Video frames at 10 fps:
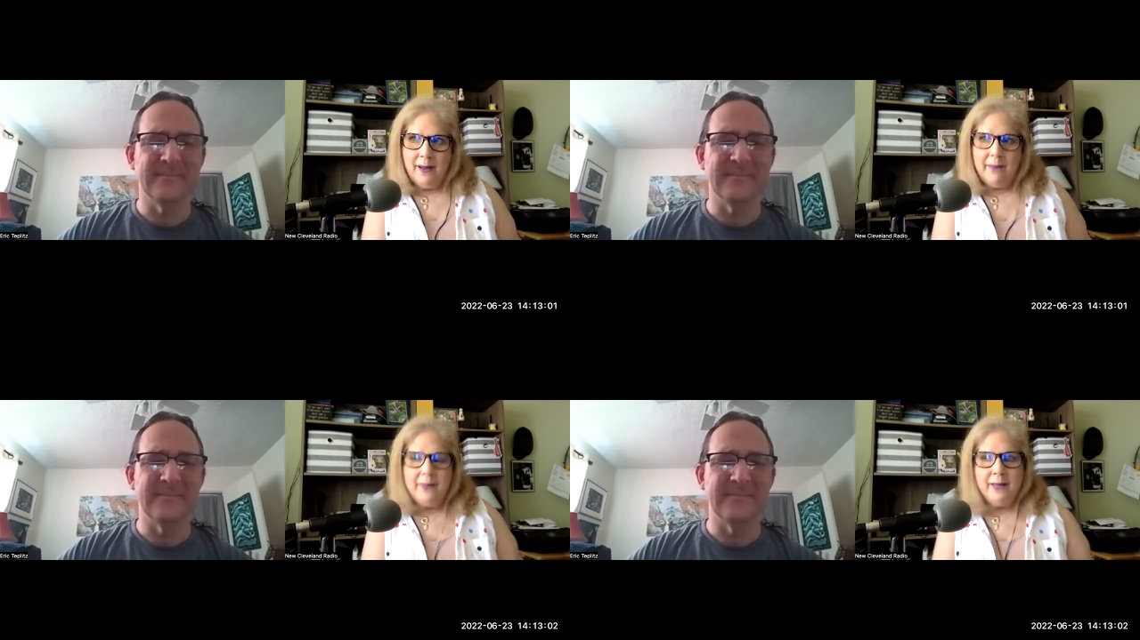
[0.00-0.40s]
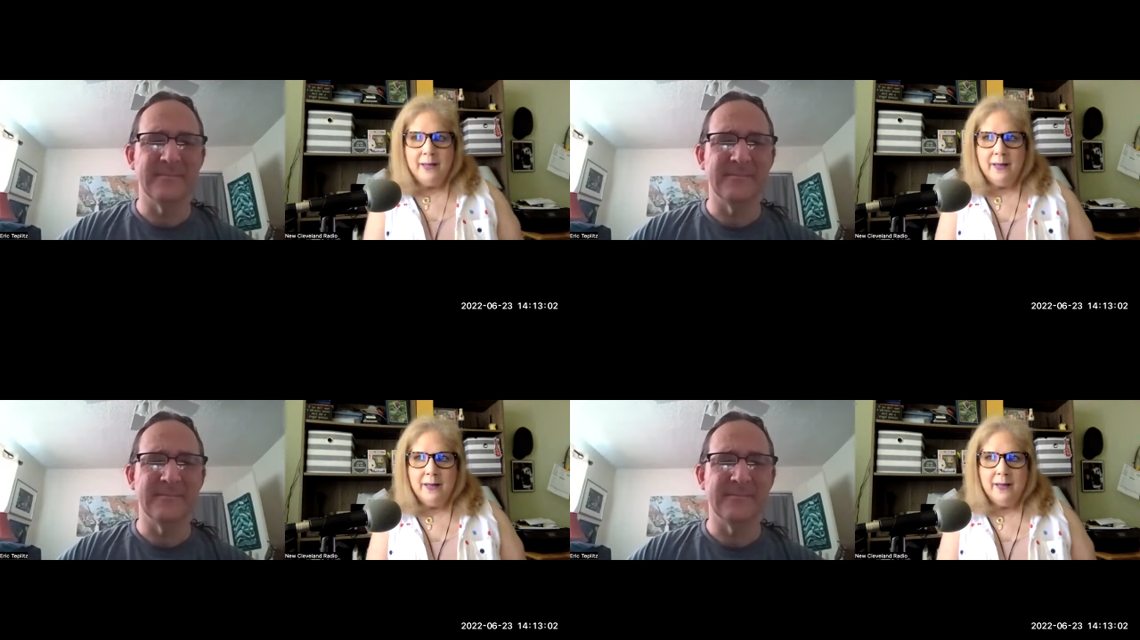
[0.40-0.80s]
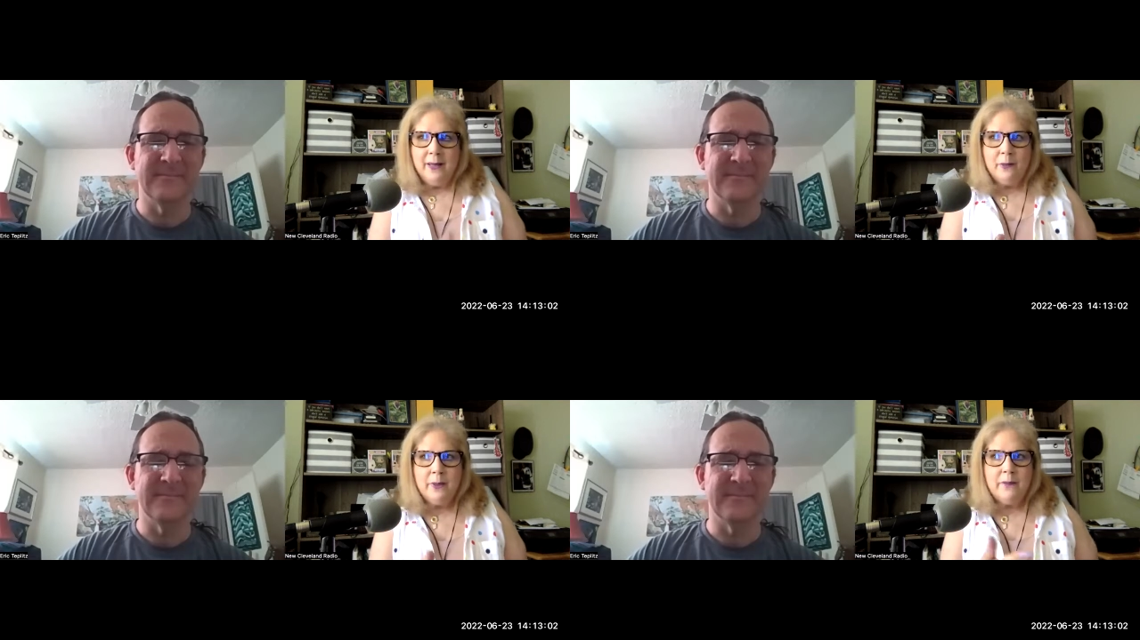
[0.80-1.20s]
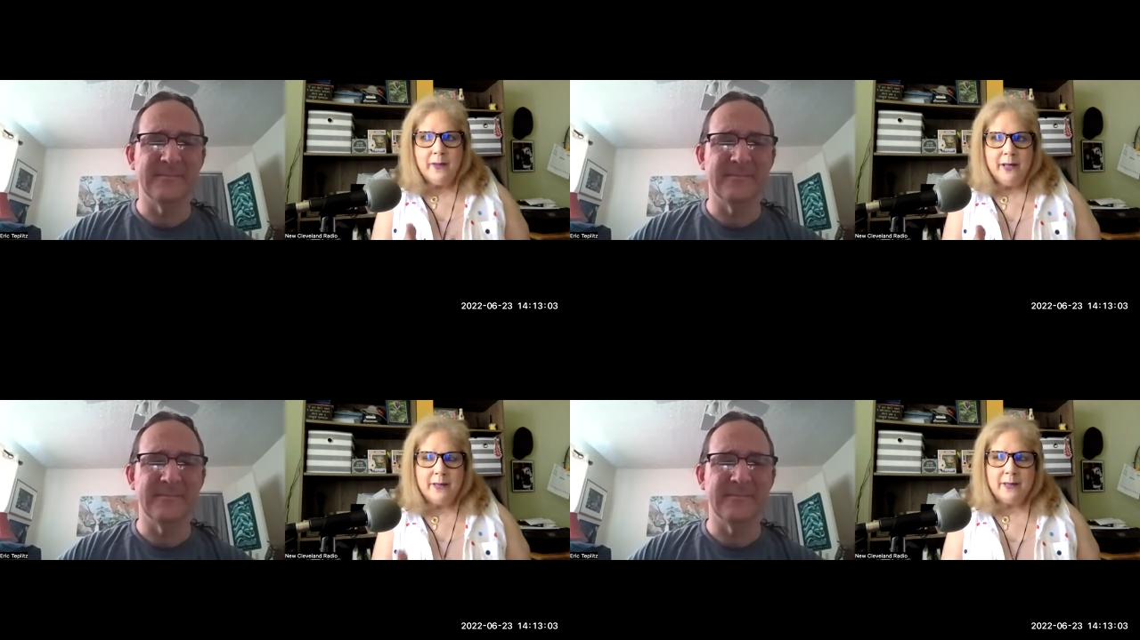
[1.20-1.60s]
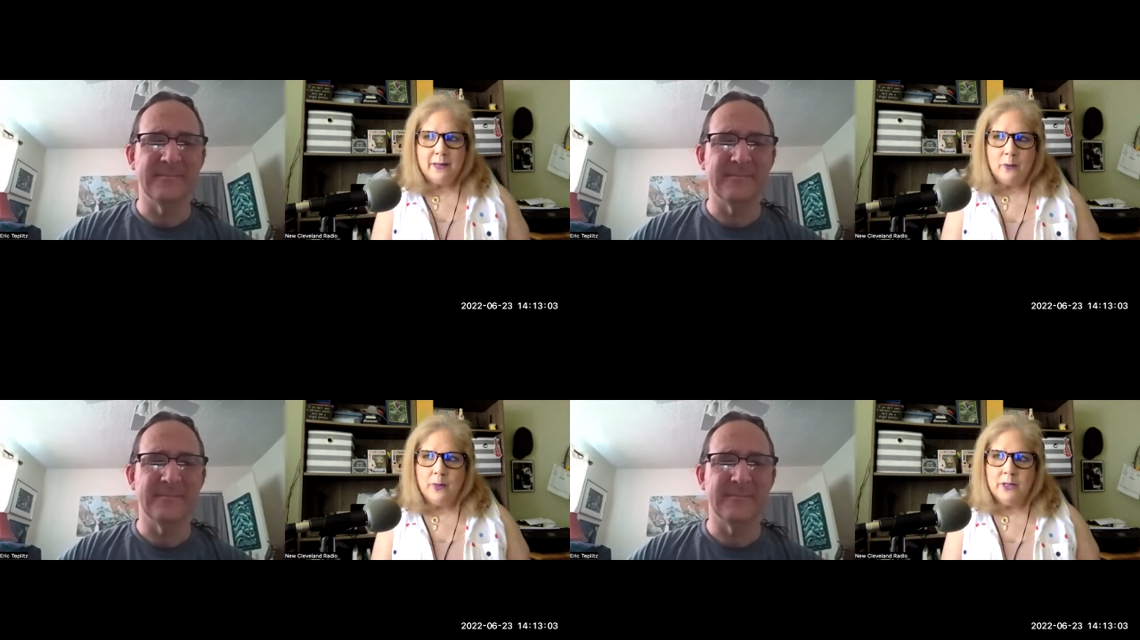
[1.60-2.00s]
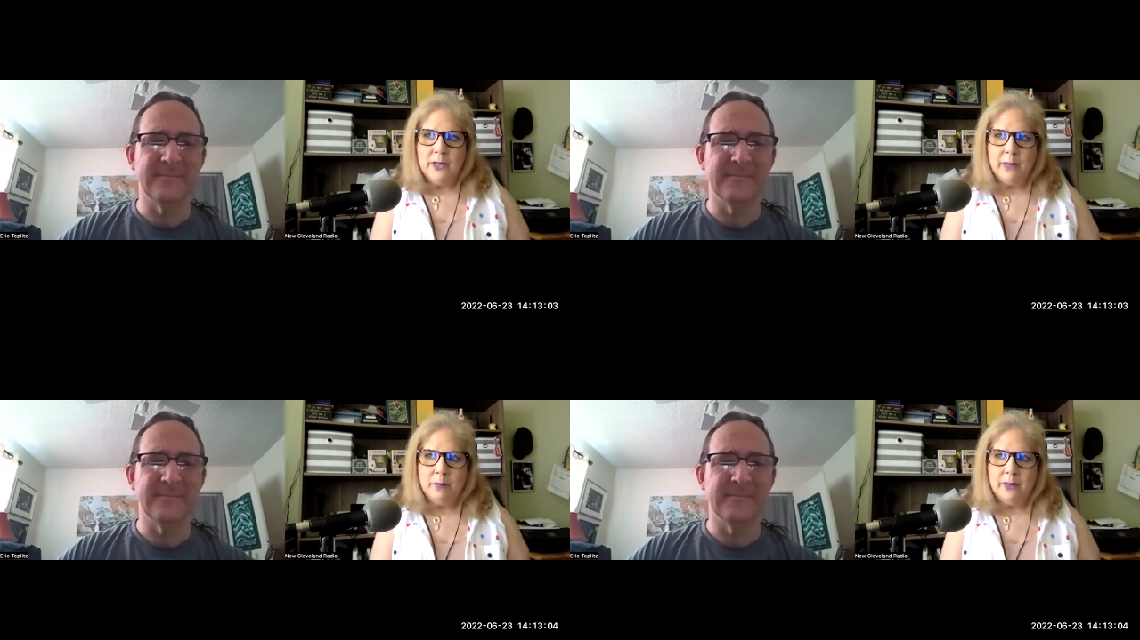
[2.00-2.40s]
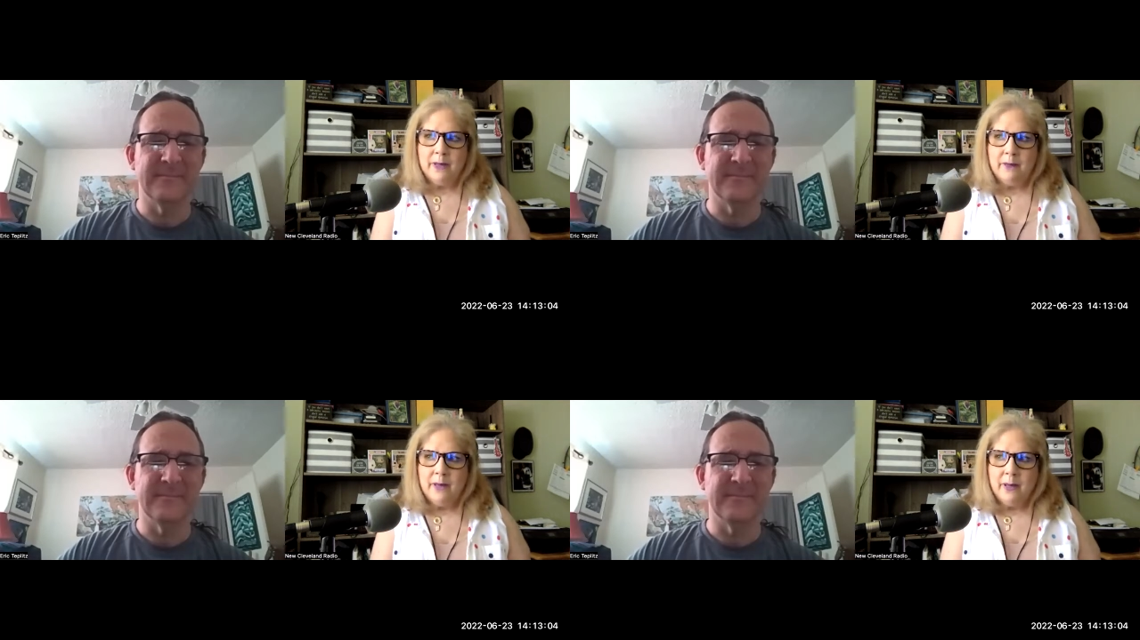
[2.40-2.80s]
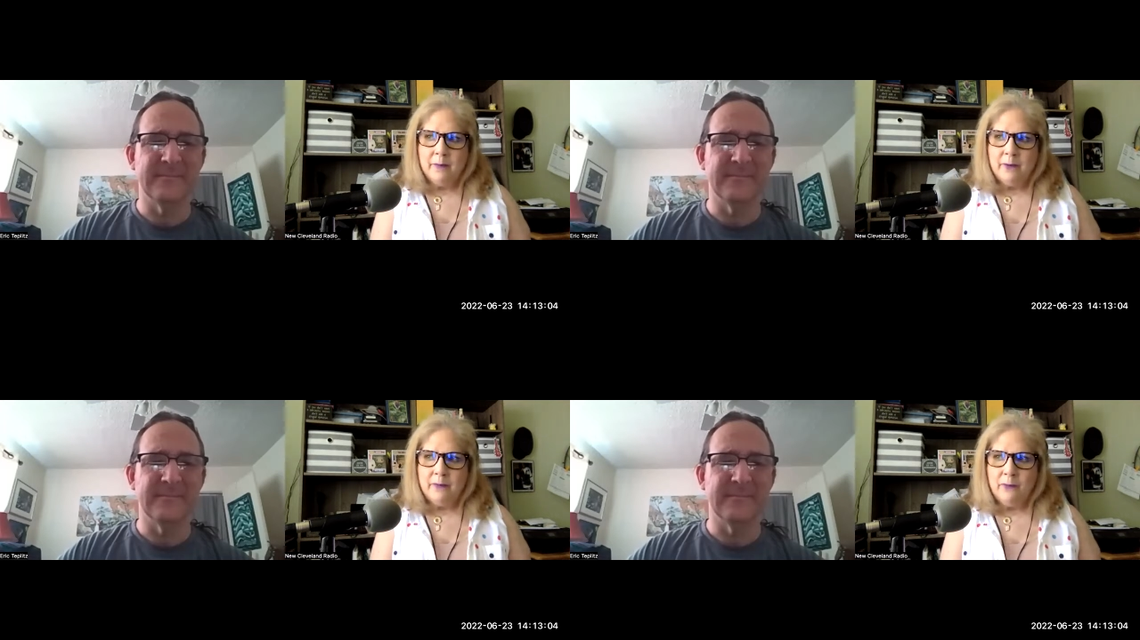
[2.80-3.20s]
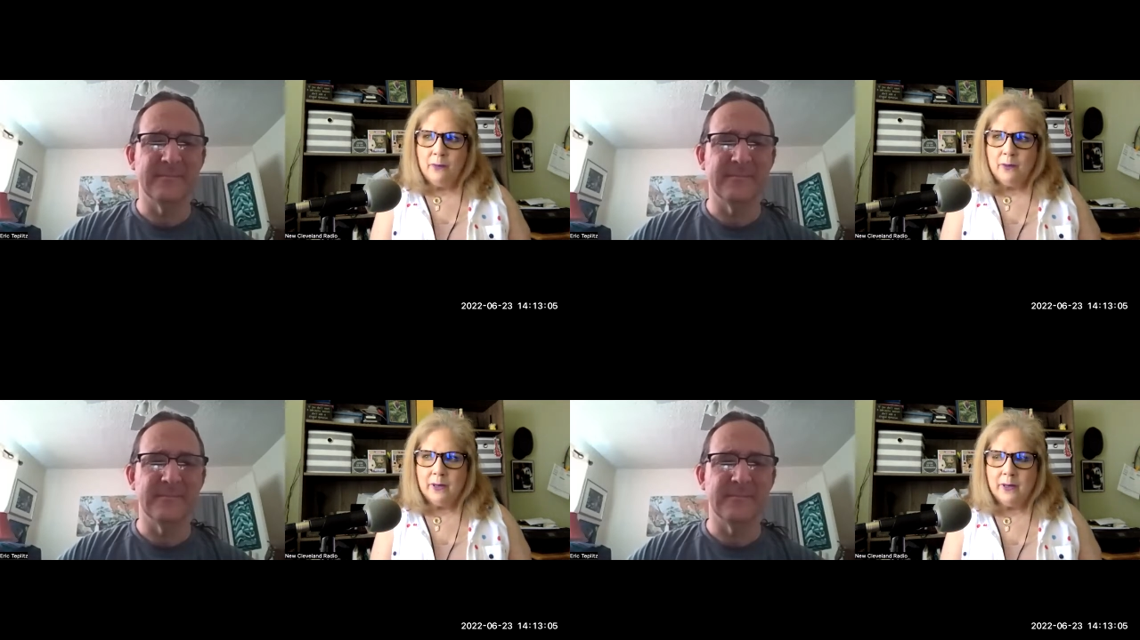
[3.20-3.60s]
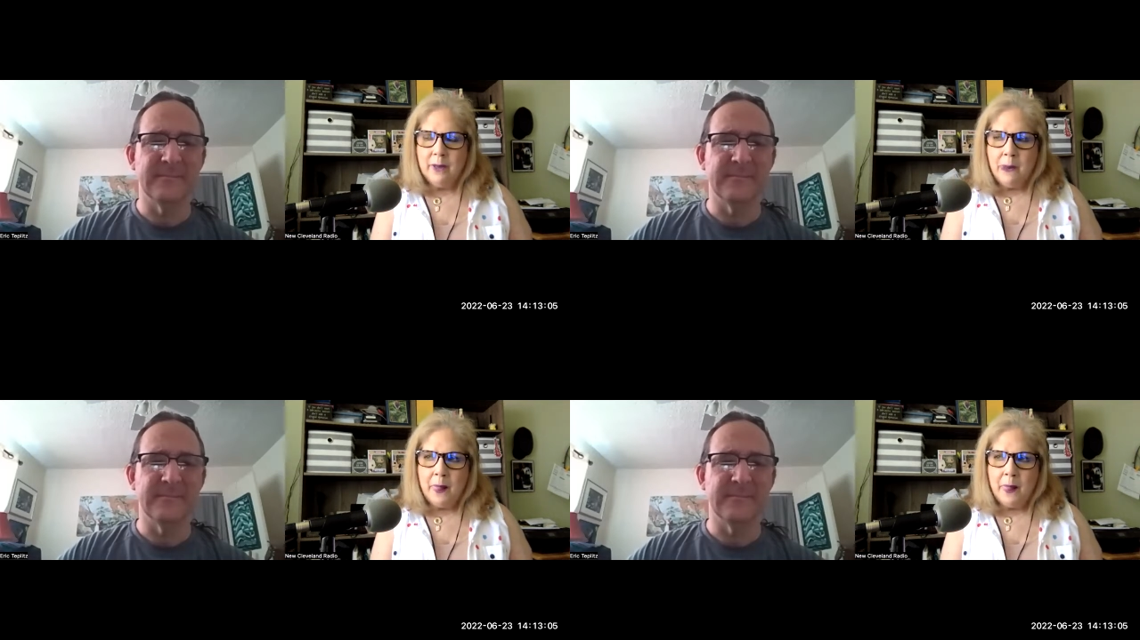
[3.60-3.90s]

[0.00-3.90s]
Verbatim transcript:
Speaker 1: And then you even asked the question, I believe, before.